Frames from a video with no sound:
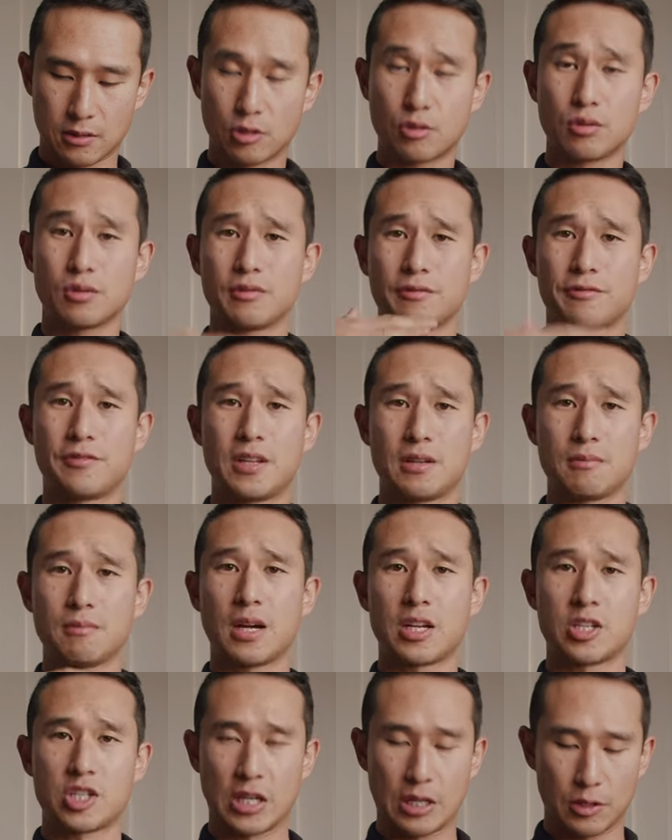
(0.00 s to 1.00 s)
you couldn't fit
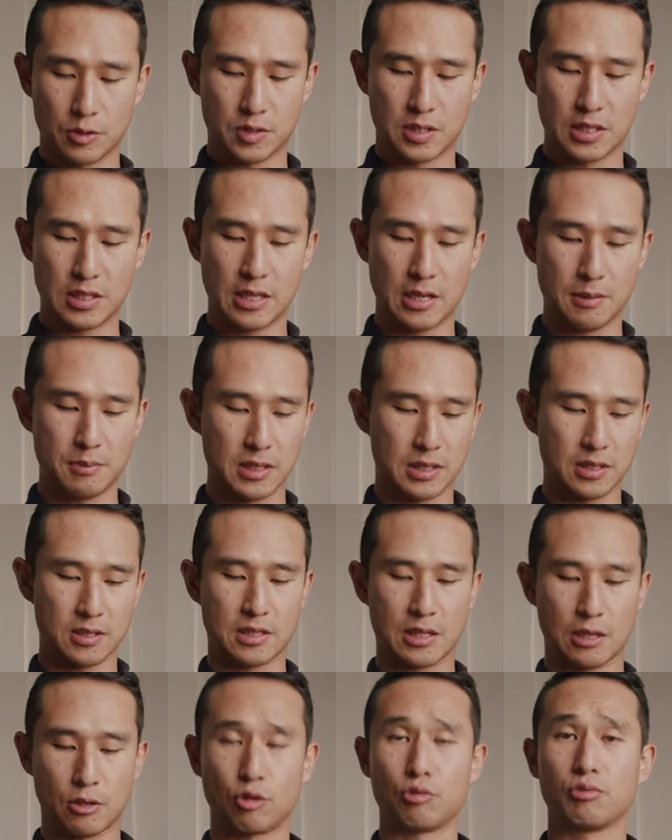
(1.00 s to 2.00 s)
much else in there
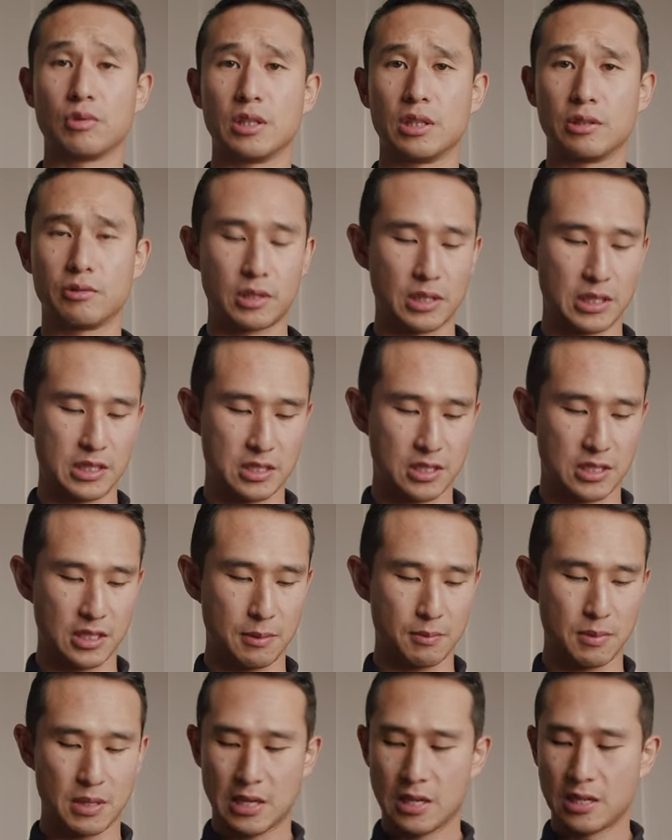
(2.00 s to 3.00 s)
because they were really, really
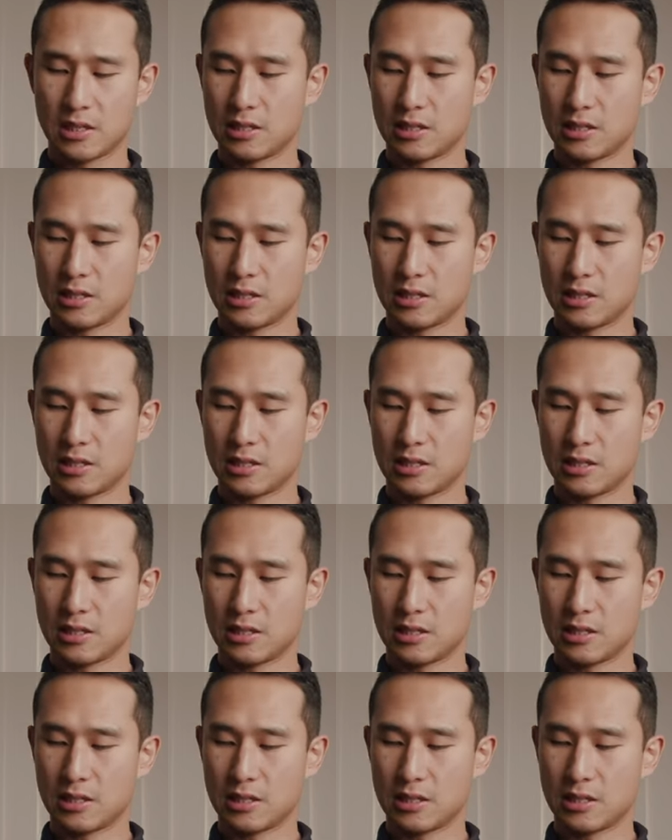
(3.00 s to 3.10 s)
slim.